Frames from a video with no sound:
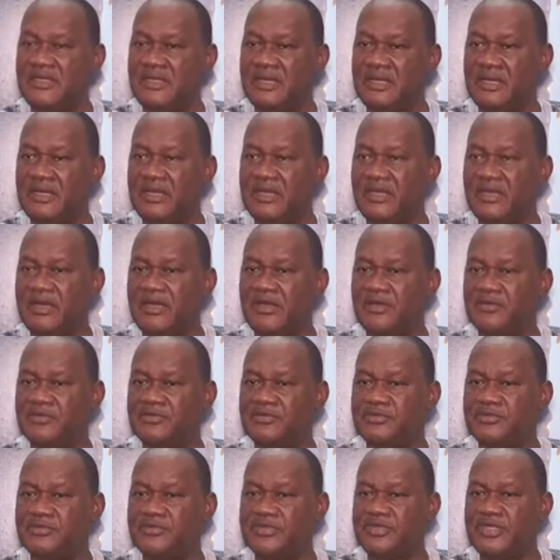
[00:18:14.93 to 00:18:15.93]

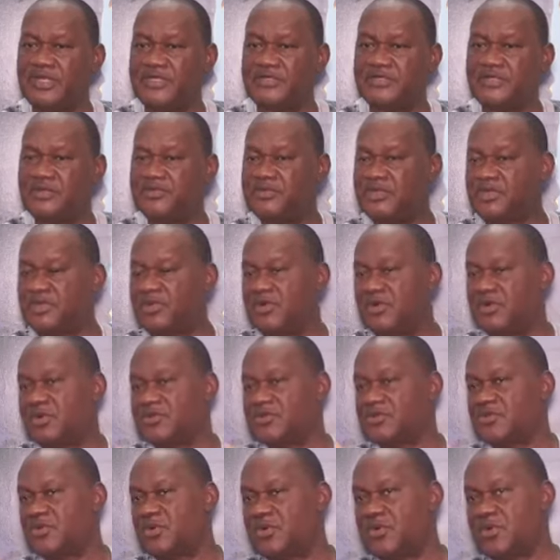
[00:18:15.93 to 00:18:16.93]
There's something
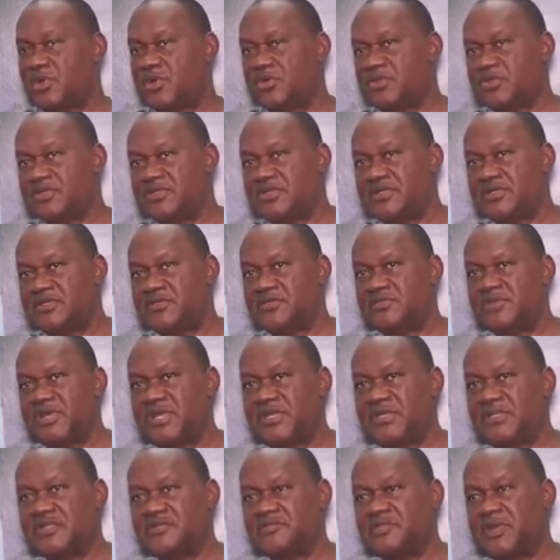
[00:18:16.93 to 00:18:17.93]
called scoliosis,
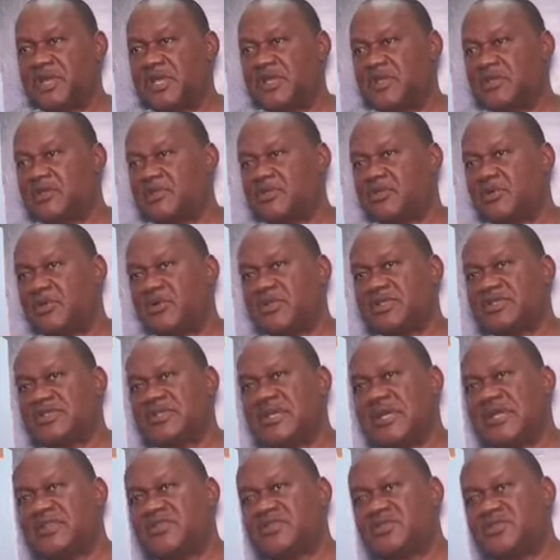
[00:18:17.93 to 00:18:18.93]
when the spinal cord
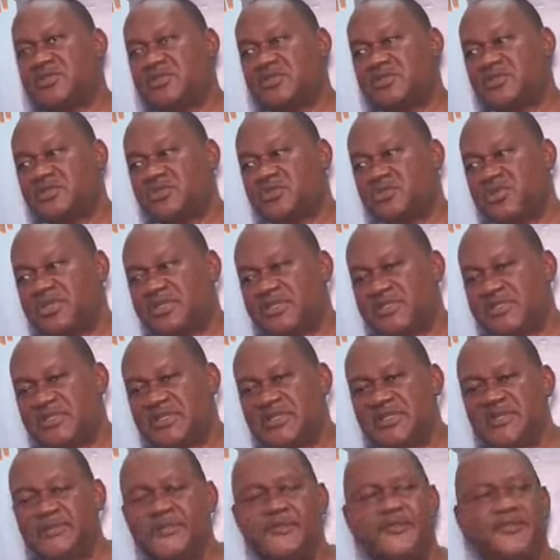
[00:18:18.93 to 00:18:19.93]
starts
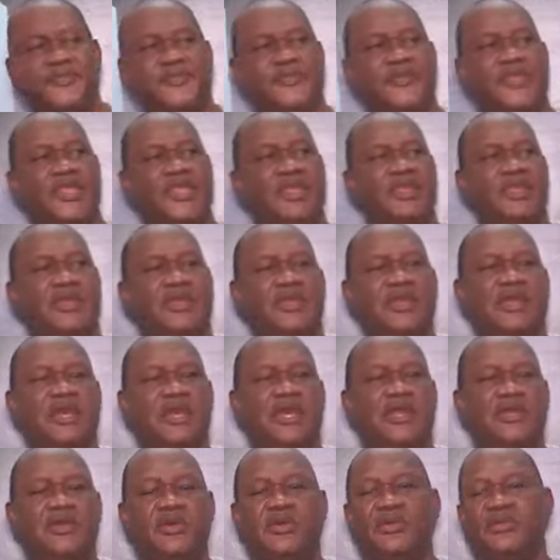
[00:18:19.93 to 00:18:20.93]
twisting
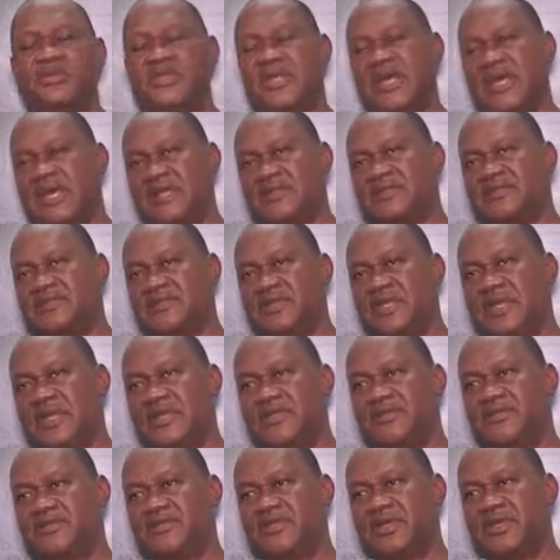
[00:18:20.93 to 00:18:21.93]
and all that,
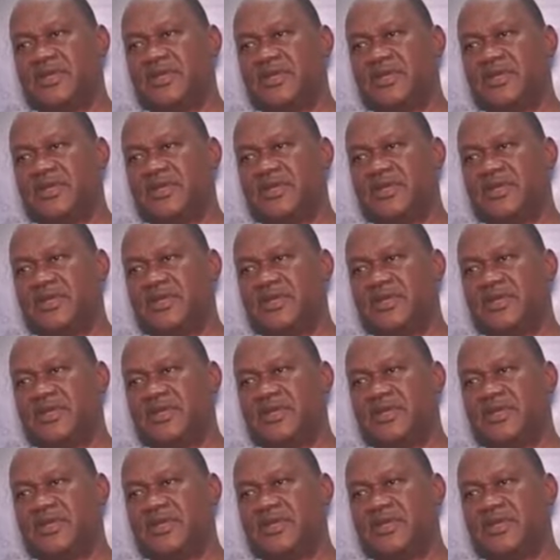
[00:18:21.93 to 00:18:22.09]
and